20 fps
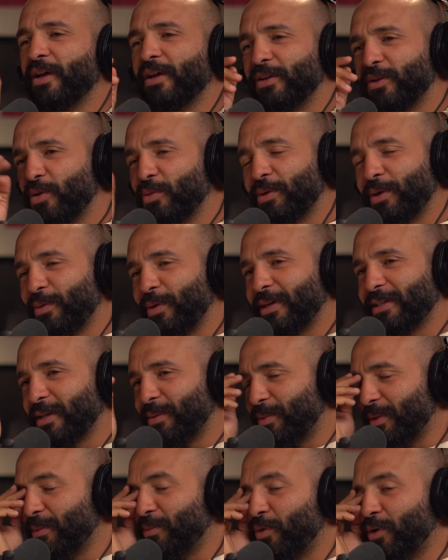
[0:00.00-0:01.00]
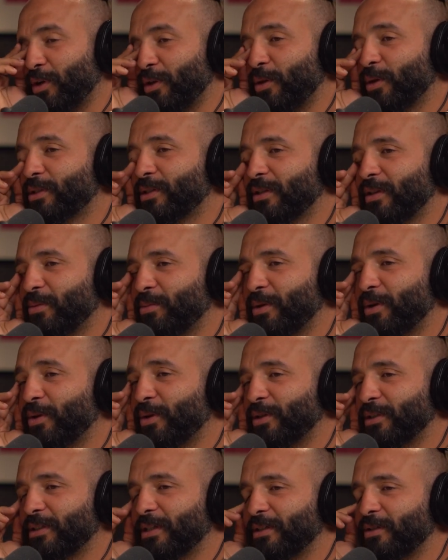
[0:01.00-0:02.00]
Nobody wakes up in the morning, looks in the mirror
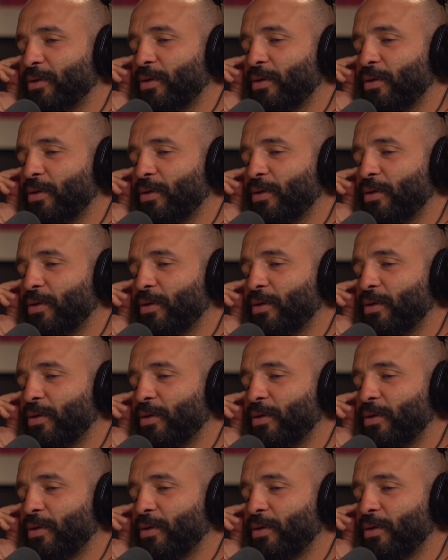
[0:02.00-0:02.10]
and says,